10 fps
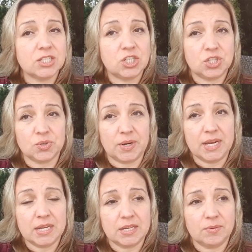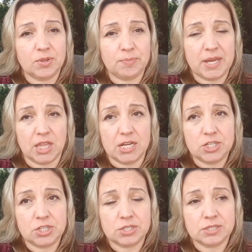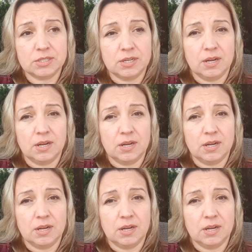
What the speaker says: to drink with my lunch.